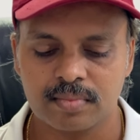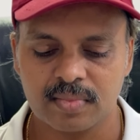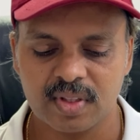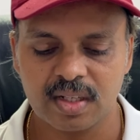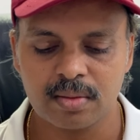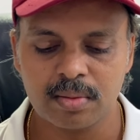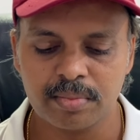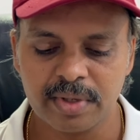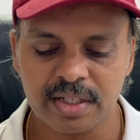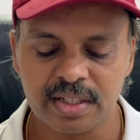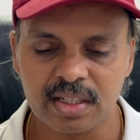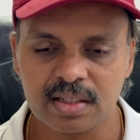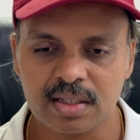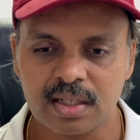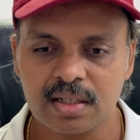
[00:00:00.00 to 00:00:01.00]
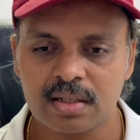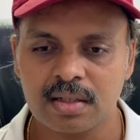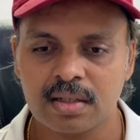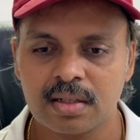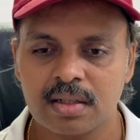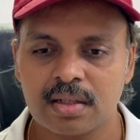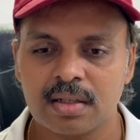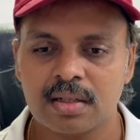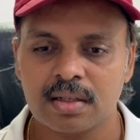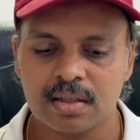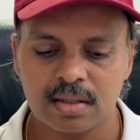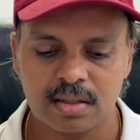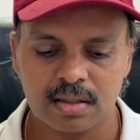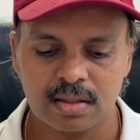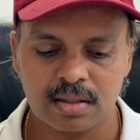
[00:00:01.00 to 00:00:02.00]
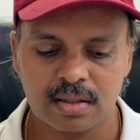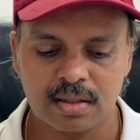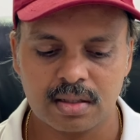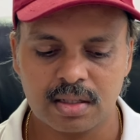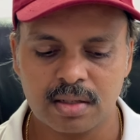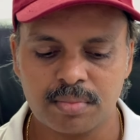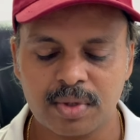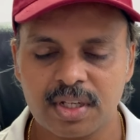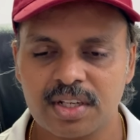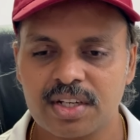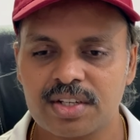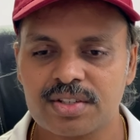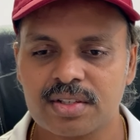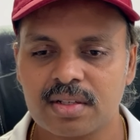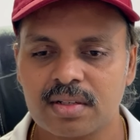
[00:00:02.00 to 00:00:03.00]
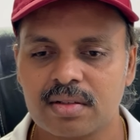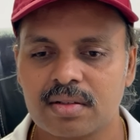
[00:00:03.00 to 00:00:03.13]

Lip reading: he will maintain the application